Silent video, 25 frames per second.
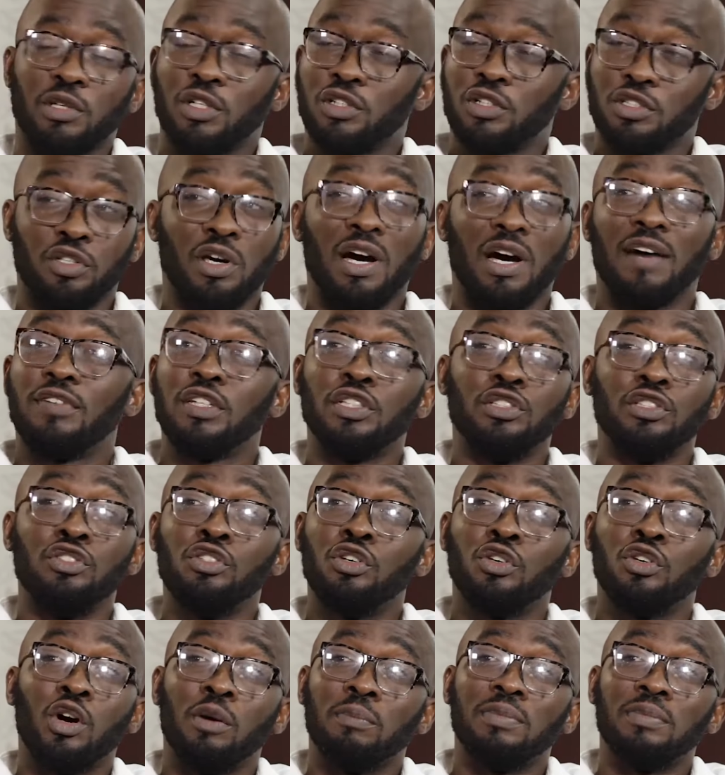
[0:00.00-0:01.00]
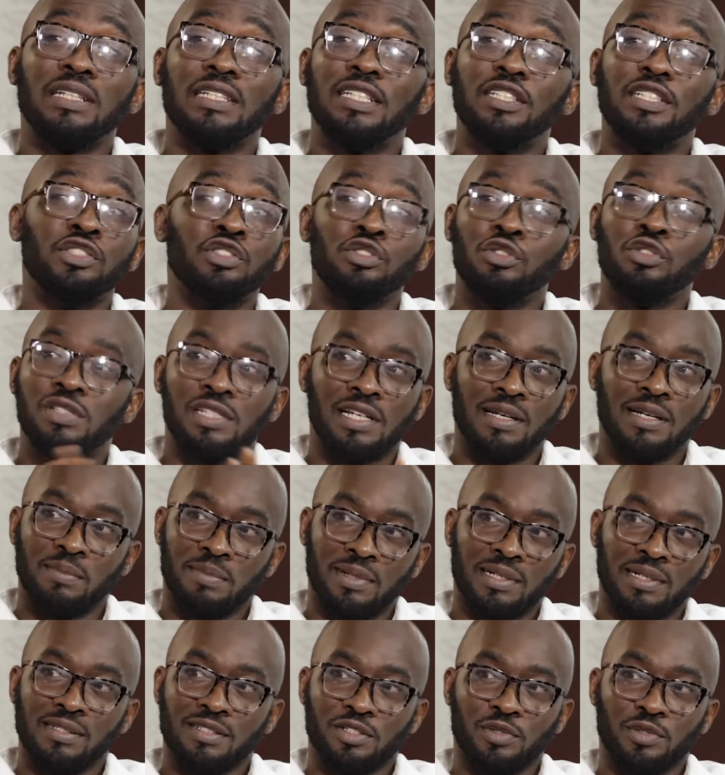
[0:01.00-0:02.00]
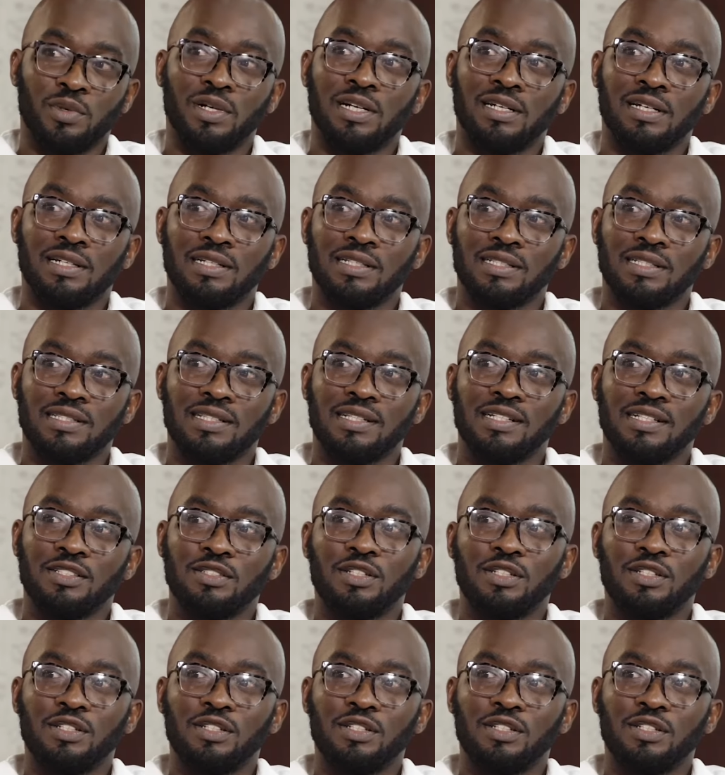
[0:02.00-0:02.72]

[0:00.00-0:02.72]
Because you have a completely new template to run in it.